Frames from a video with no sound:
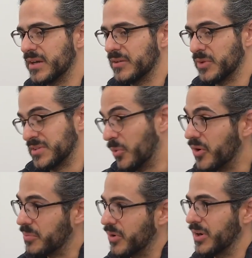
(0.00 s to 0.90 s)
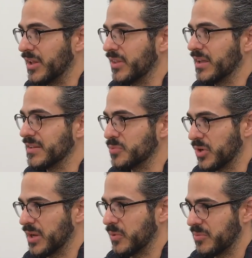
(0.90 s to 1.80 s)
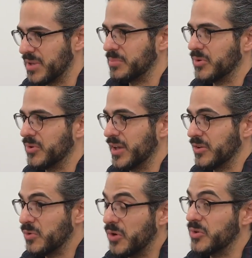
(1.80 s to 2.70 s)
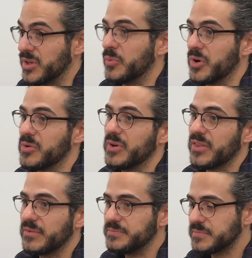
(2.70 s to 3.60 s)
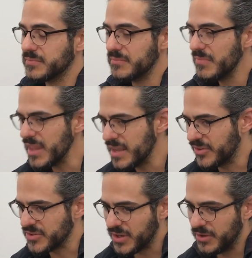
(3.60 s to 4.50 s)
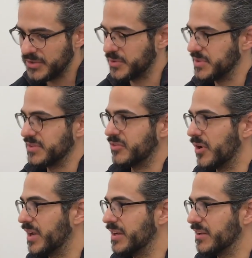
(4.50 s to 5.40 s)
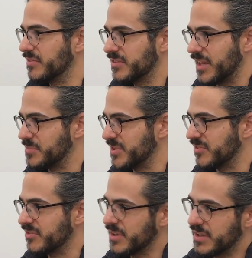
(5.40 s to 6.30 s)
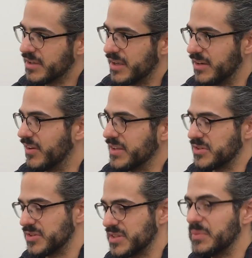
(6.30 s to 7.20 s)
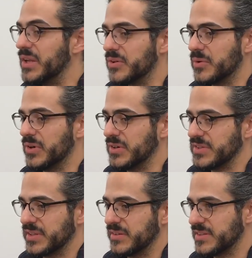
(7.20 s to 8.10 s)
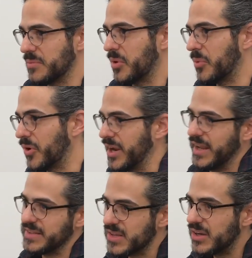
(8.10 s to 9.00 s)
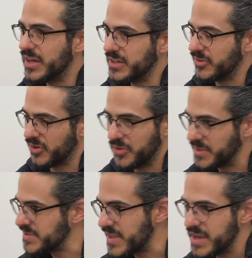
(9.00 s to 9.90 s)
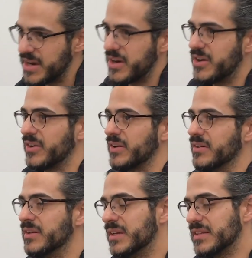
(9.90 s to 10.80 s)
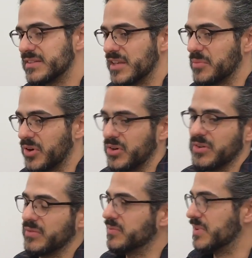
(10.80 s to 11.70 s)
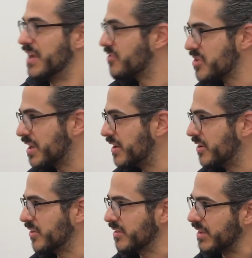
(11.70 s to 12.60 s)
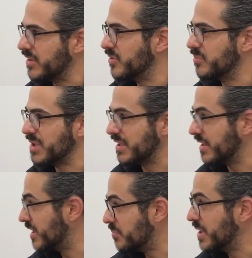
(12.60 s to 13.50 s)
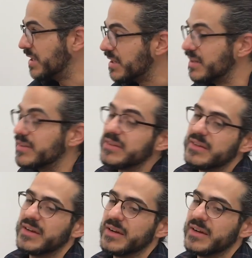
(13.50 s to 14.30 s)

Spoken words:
But what's more important, I think, is working with people that you know you can work with. And there's all sorts of variety of types of advisors and mentors, and some are more hands-on and they're always there, and some are never there and they let you be independent.